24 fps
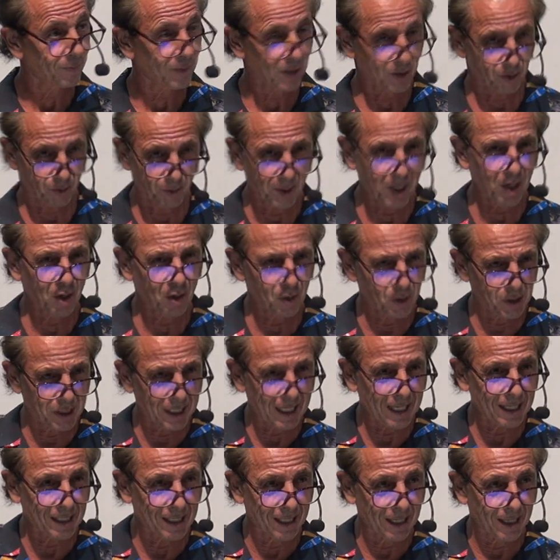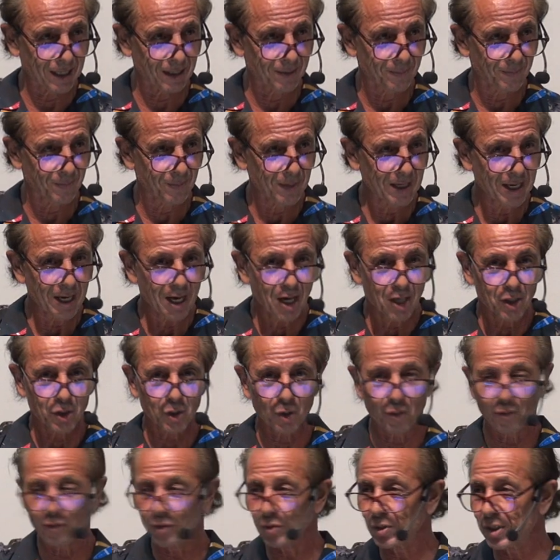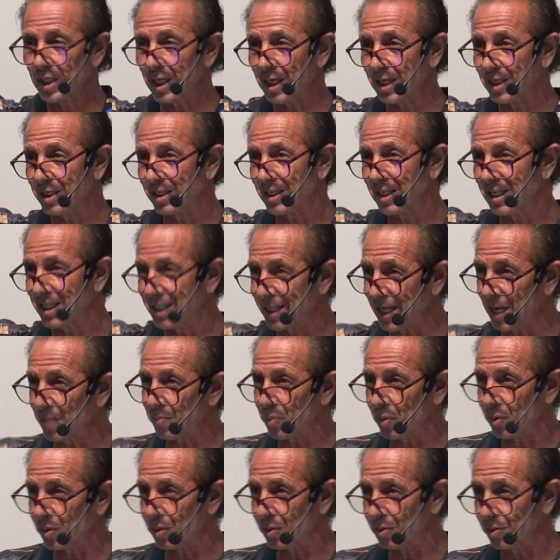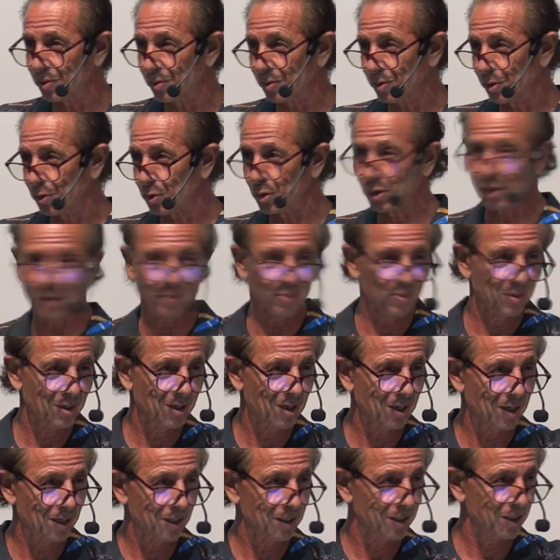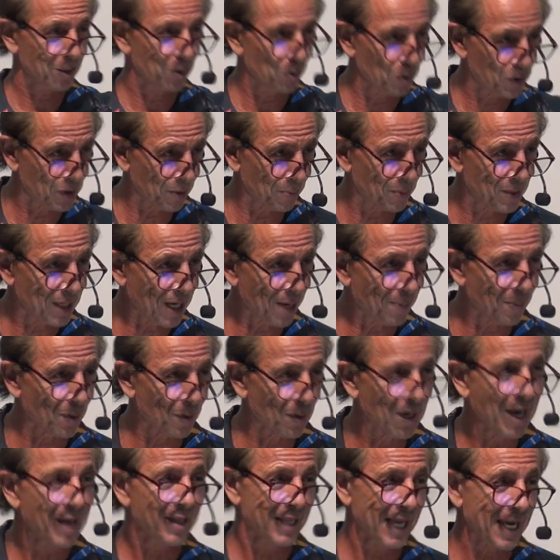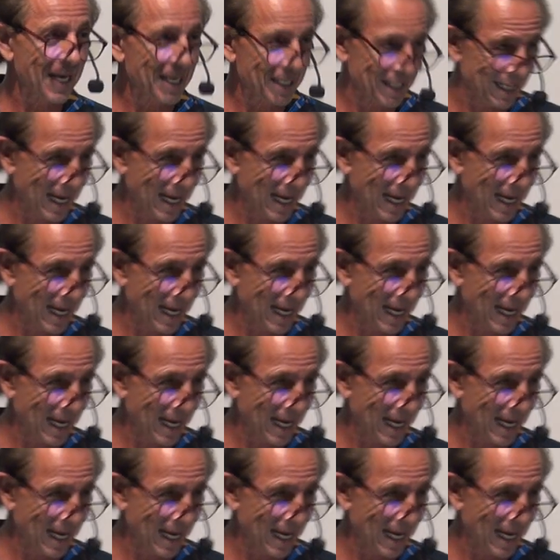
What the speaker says: Does everybody understand that? So if you take December to September, that is